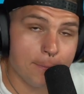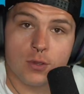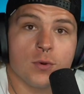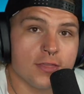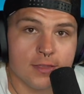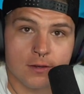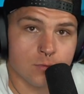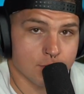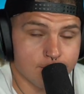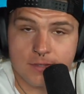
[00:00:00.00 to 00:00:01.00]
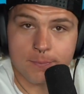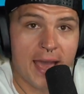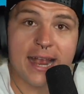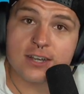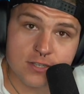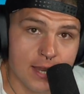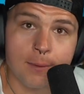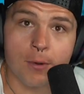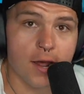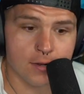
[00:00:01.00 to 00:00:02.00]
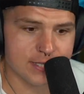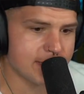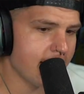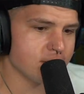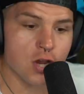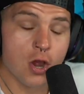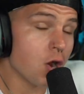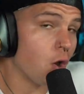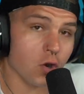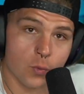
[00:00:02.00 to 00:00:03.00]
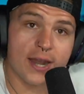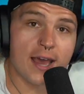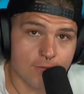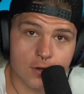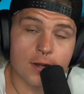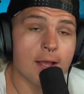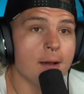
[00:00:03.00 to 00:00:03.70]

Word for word: with the the package that I brought on stage or whatever,